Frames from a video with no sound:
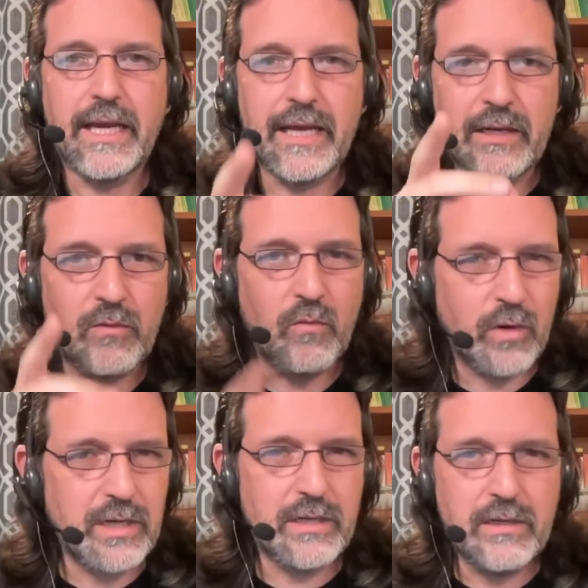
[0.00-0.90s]
And
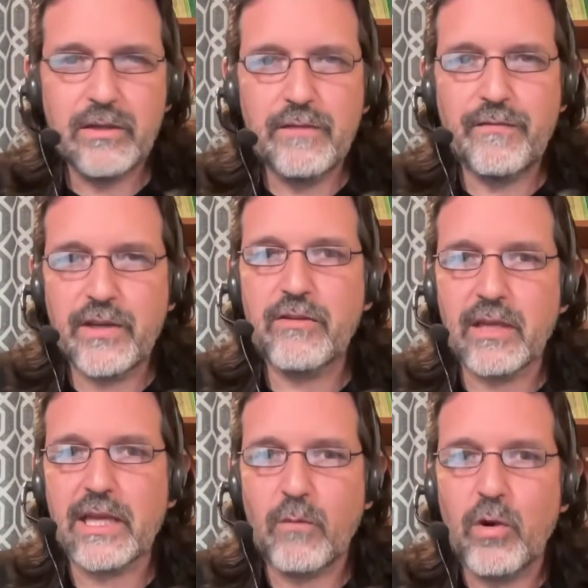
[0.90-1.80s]
what
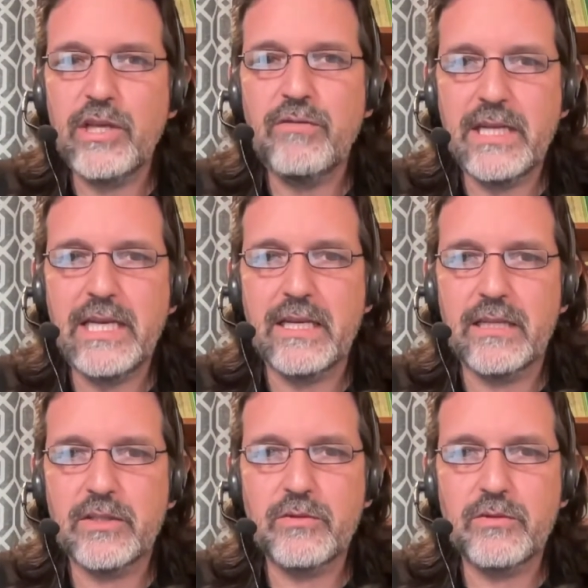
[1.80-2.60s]
do you need in this?